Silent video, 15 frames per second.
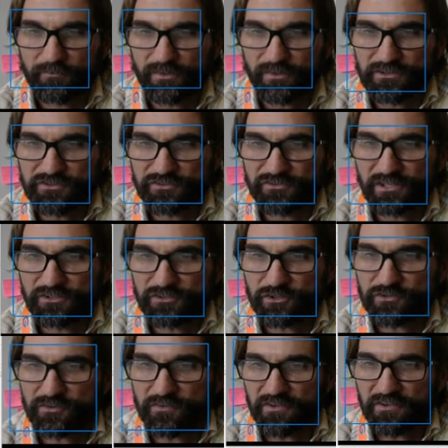the
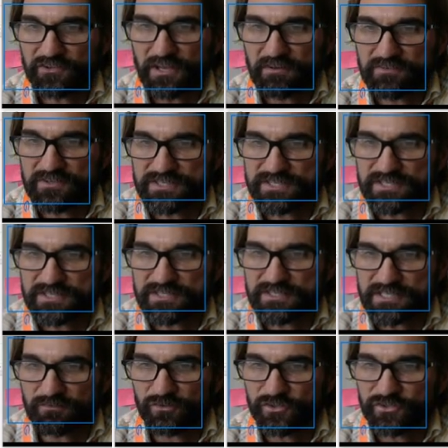legislatures of the seven,
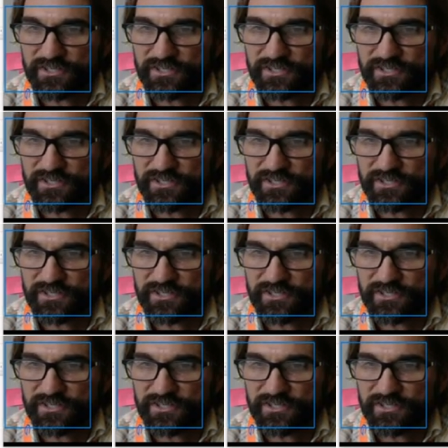several